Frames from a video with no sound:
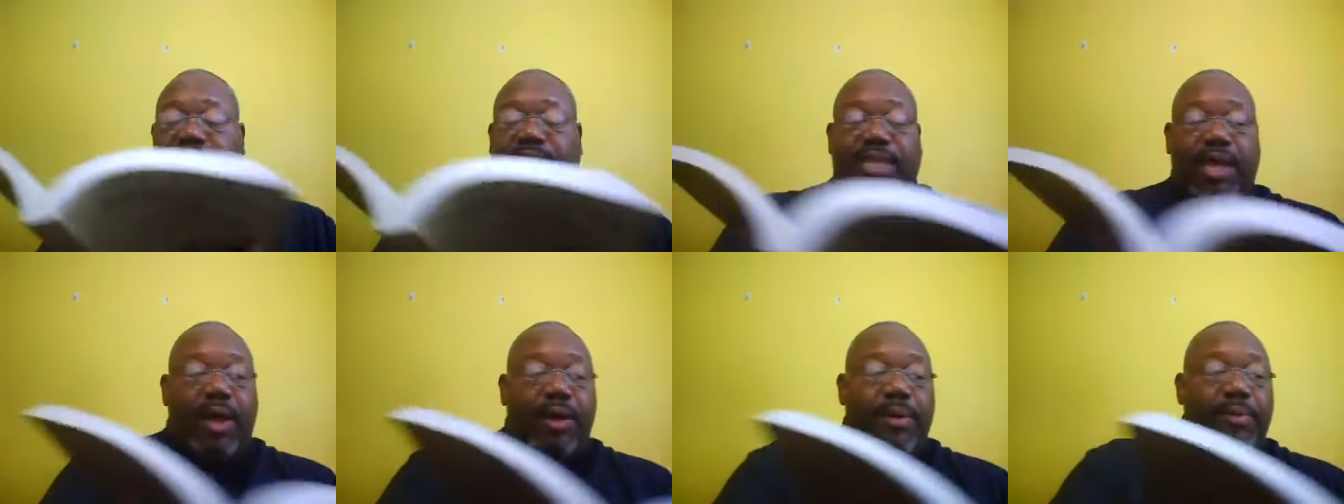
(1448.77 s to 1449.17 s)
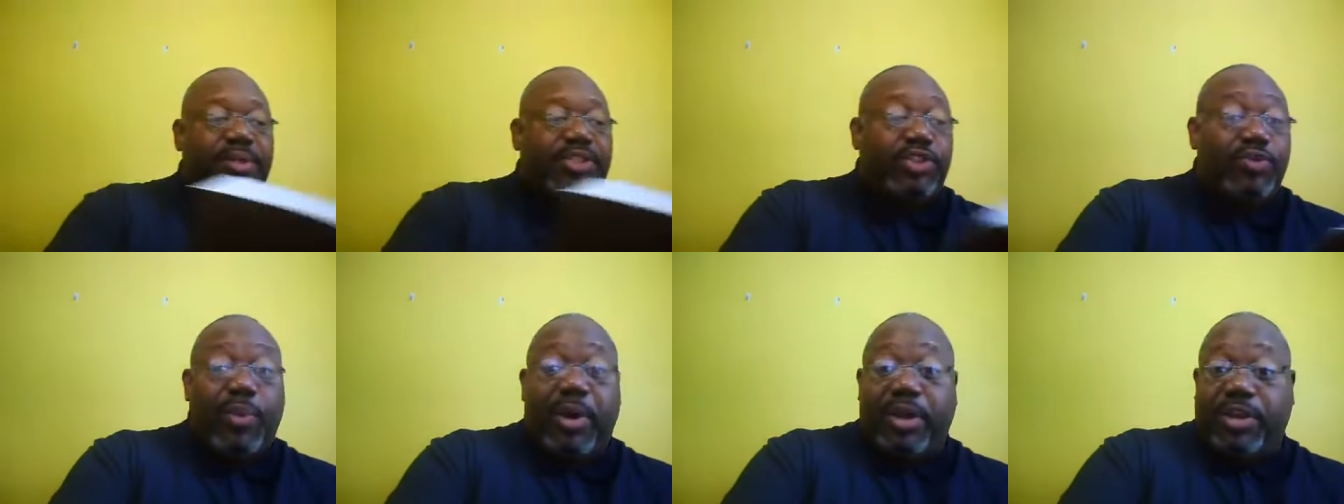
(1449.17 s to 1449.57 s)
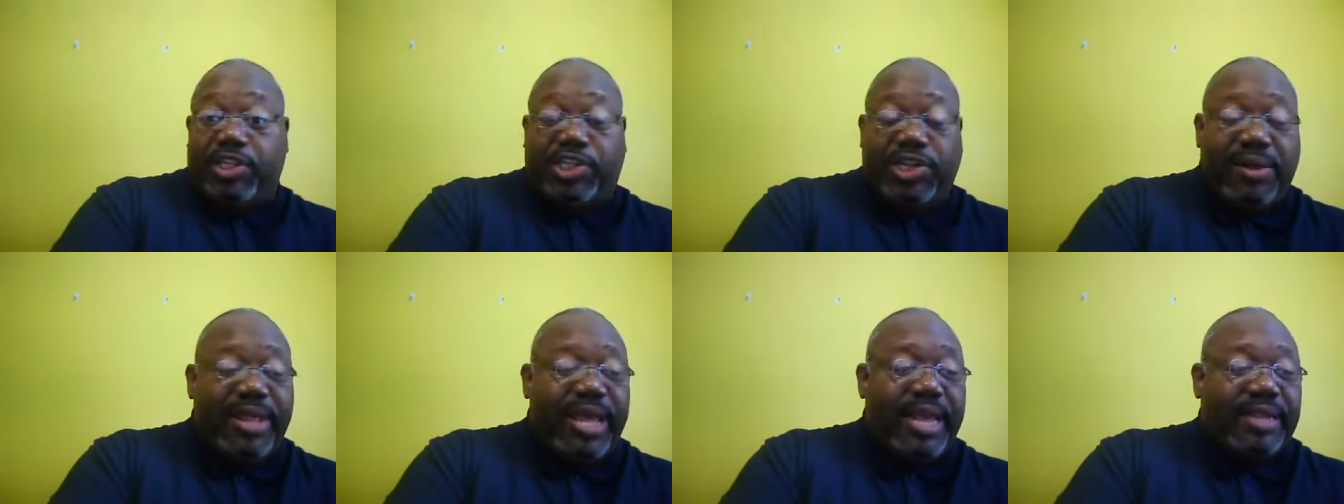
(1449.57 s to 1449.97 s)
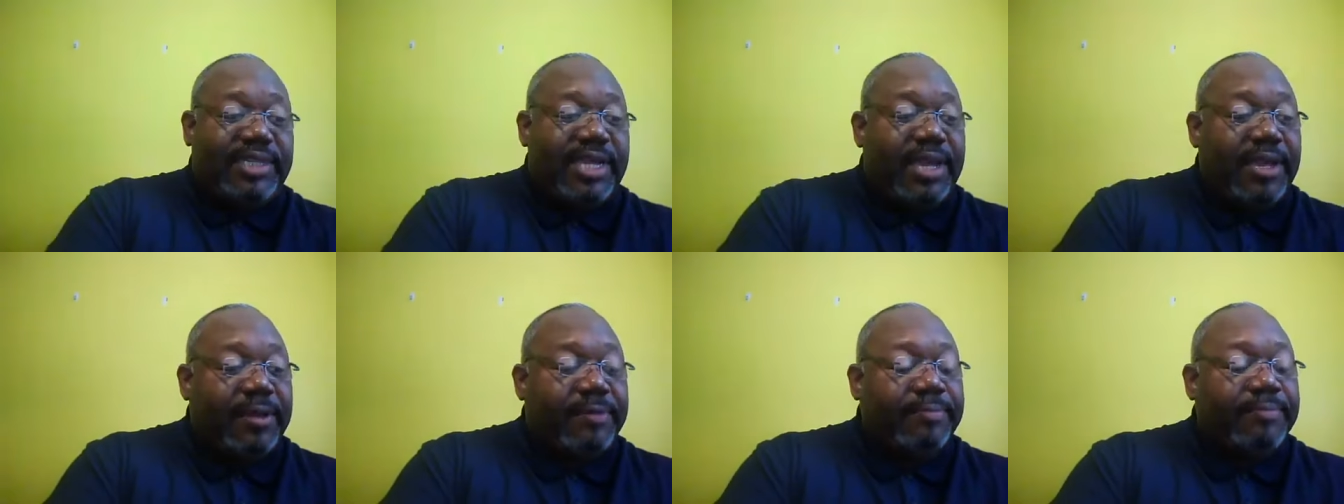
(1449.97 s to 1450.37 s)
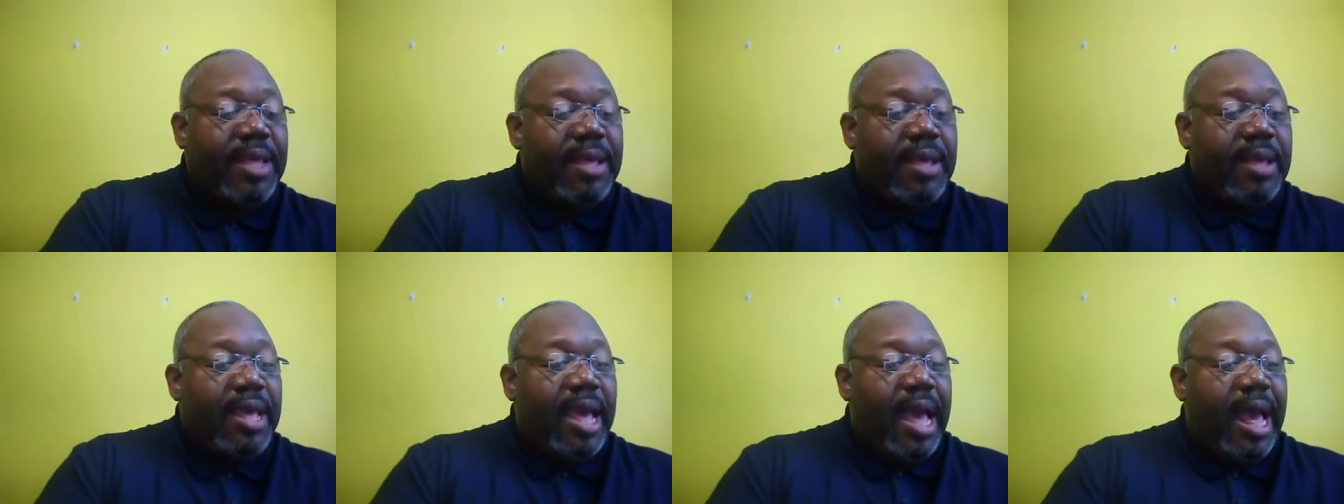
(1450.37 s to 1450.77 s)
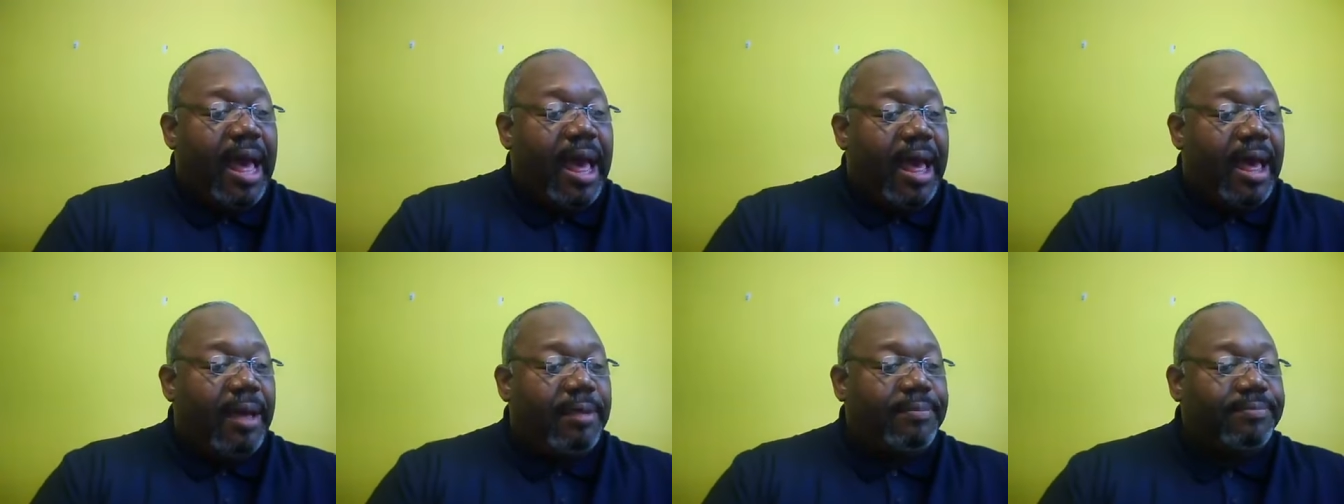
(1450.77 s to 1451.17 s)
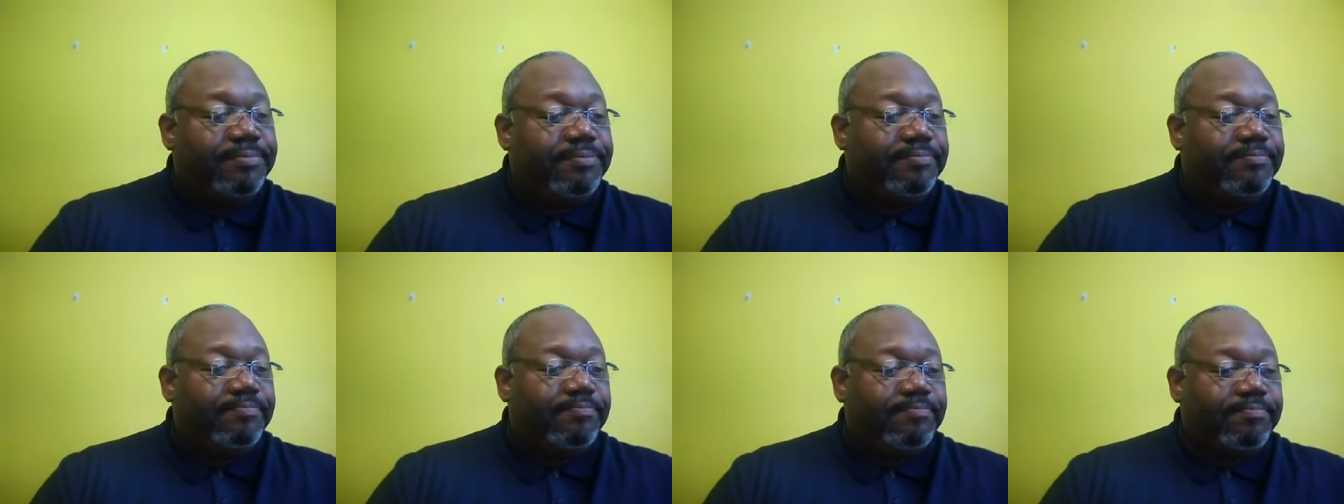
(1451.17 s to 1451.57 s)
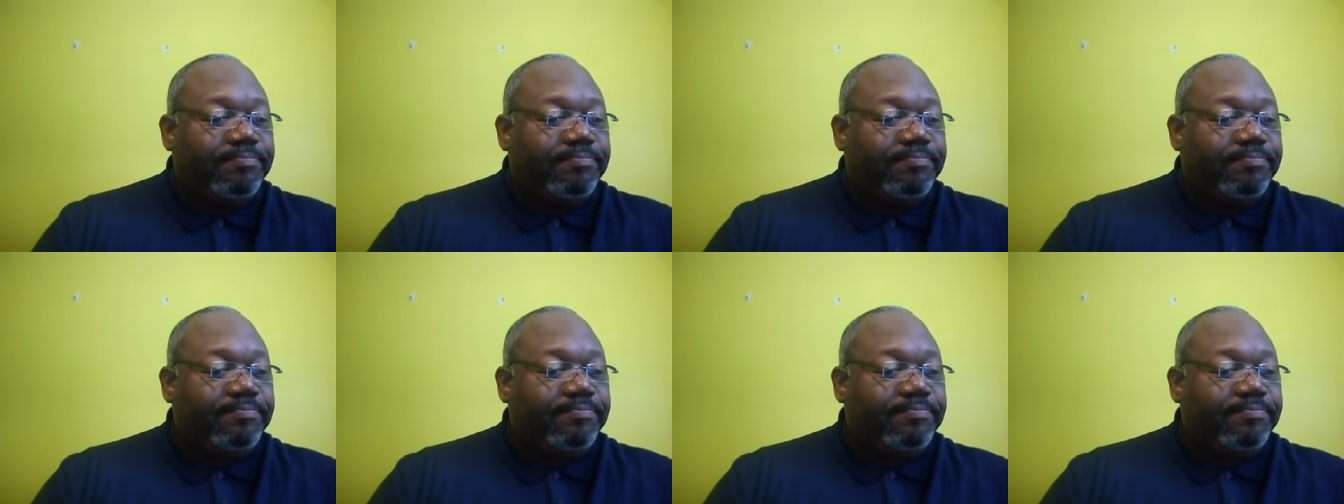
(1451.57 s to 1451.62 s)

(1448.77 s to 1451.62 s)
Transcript: So just wanted to show that to you. Um,